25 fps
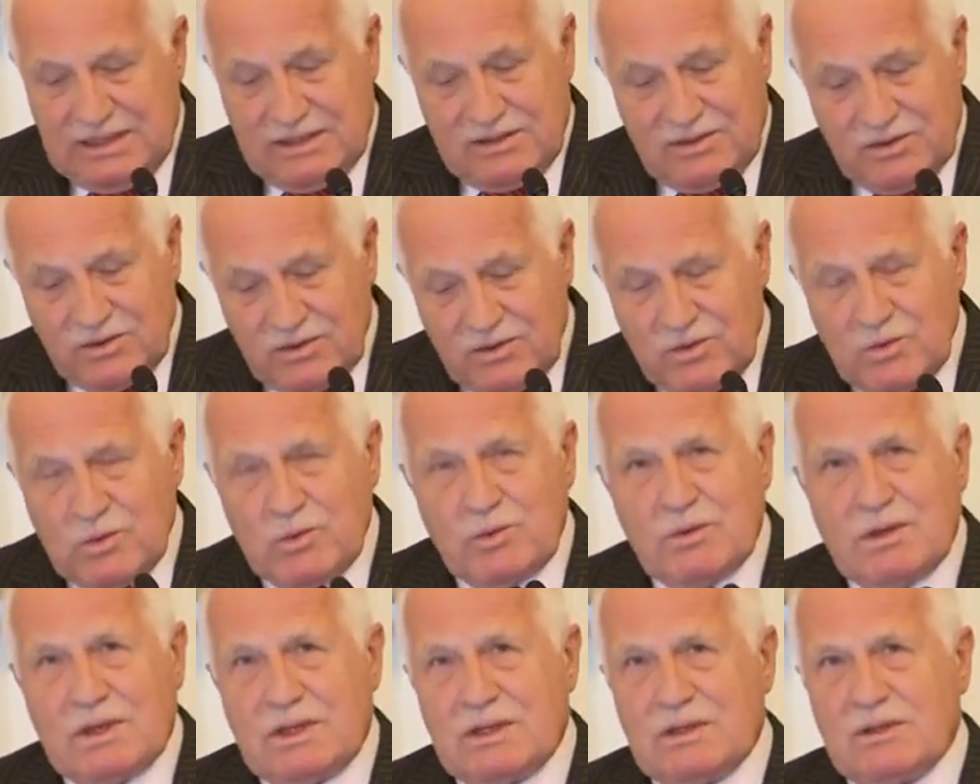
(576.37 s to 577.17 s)

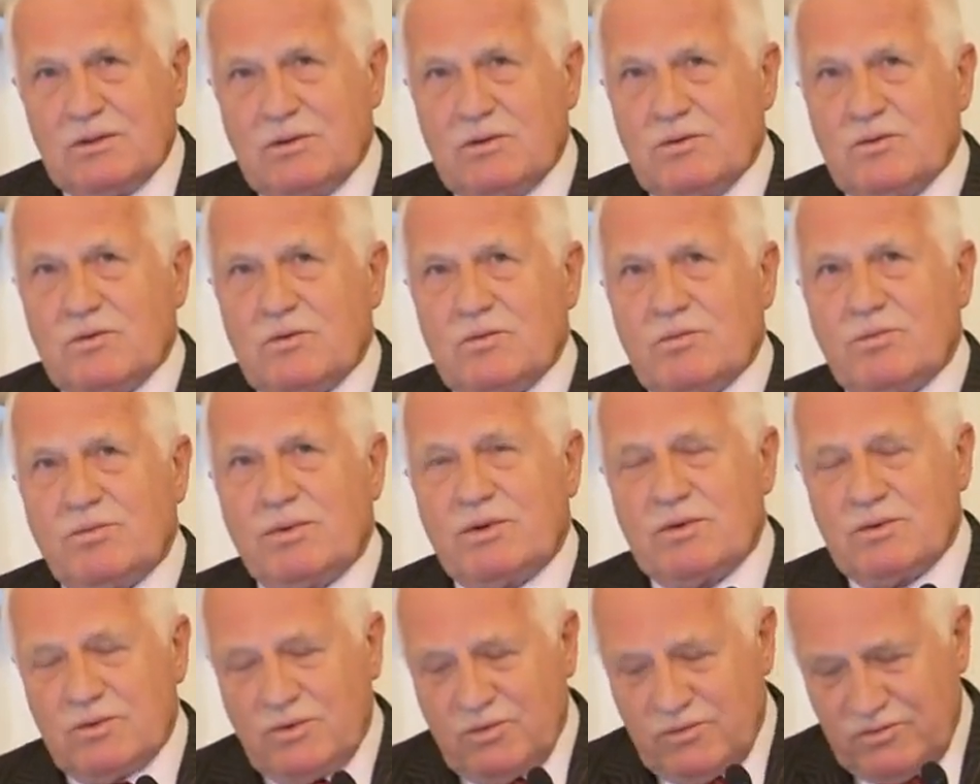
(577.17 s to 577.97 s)
new and new
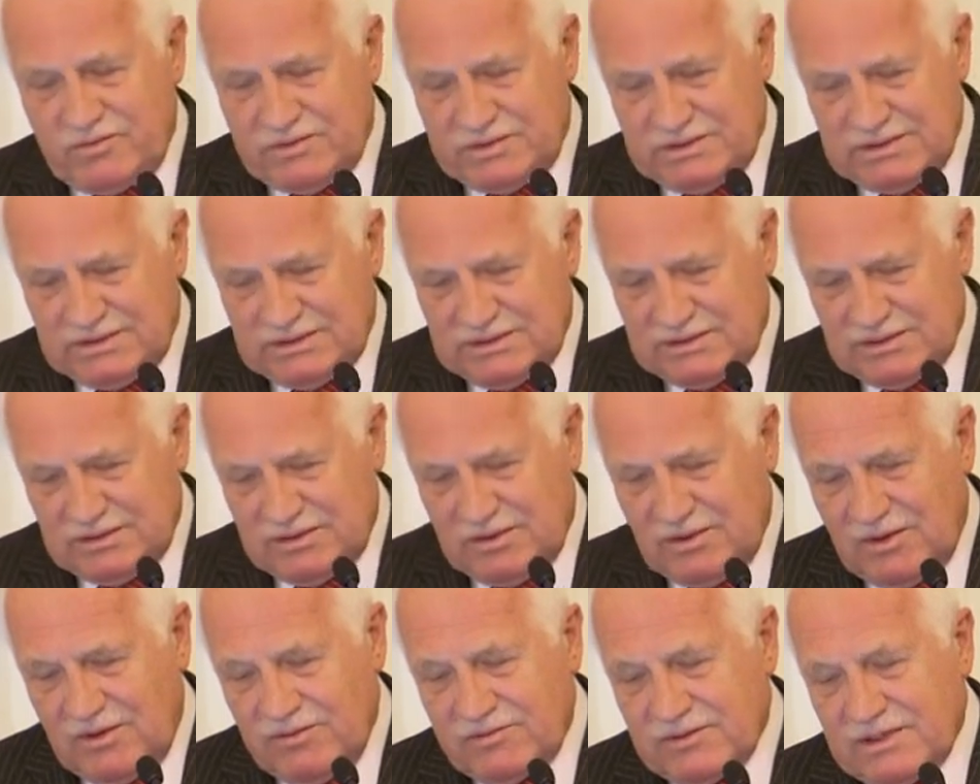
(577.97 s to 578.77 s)
proofs
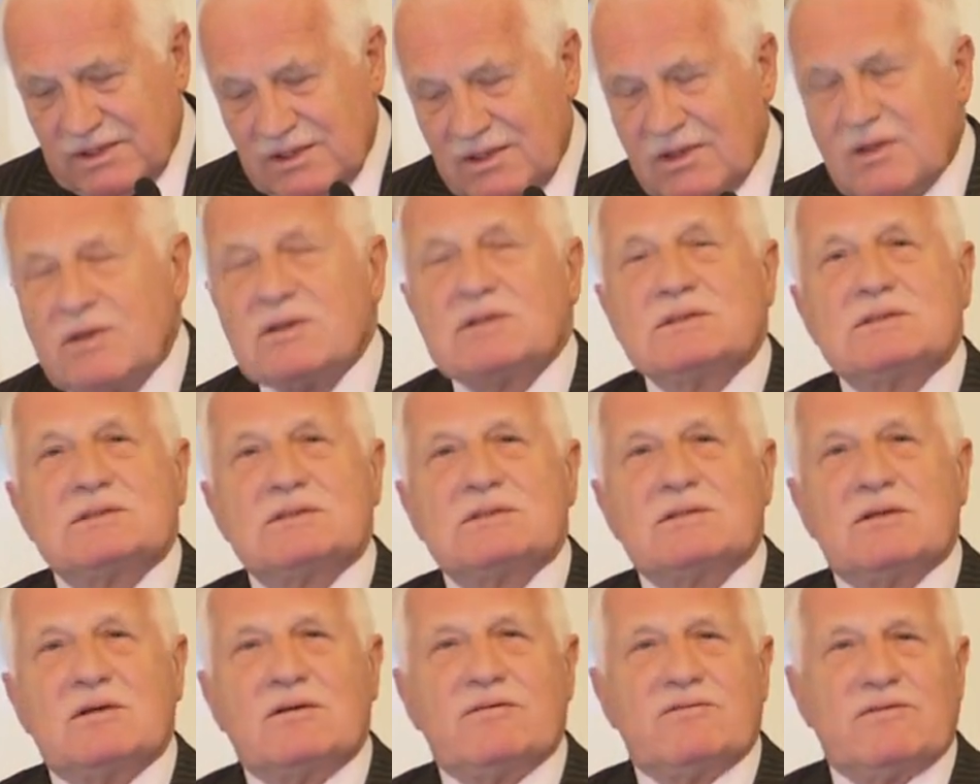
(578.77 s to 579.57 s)
of the
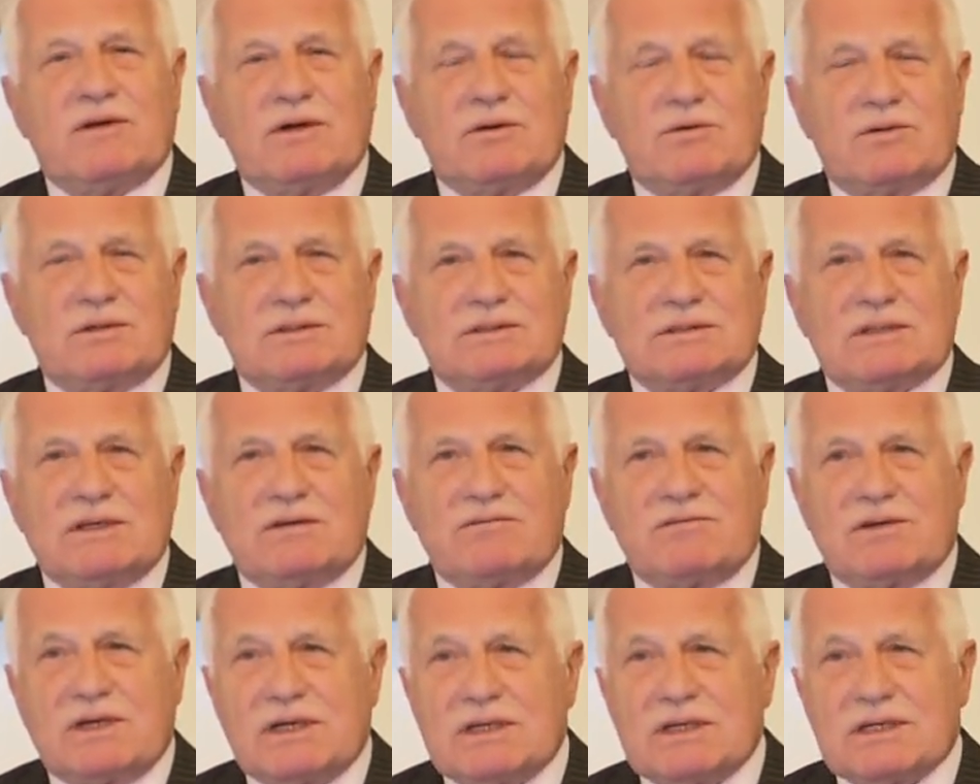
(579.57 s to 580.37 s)
loss of our
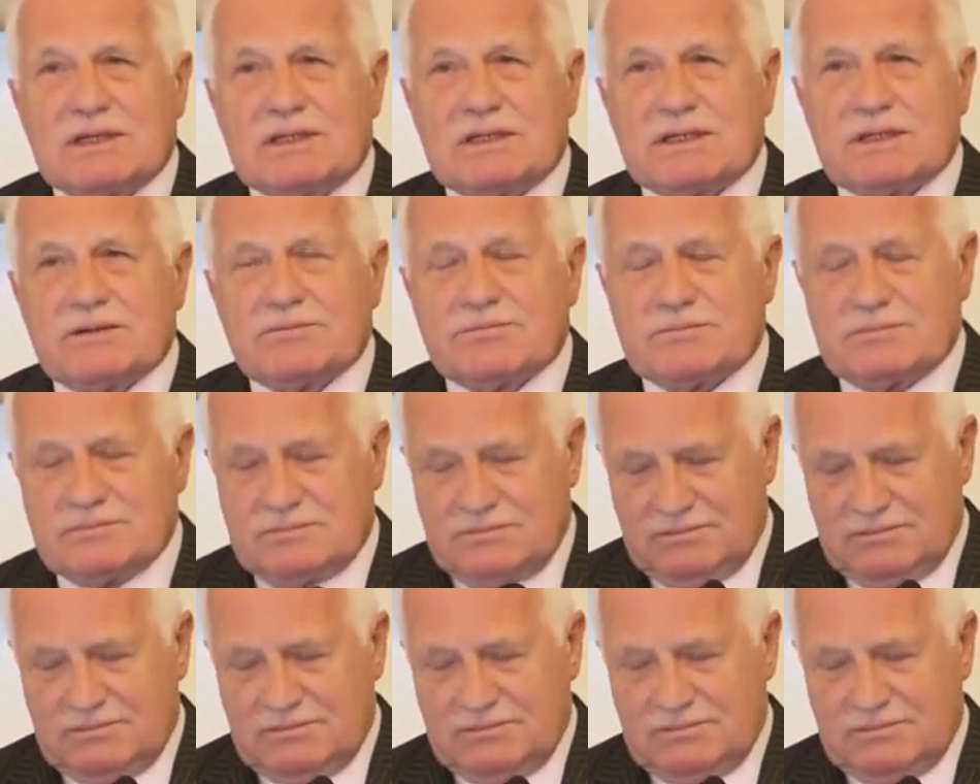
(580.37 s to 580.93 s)
sovereignty.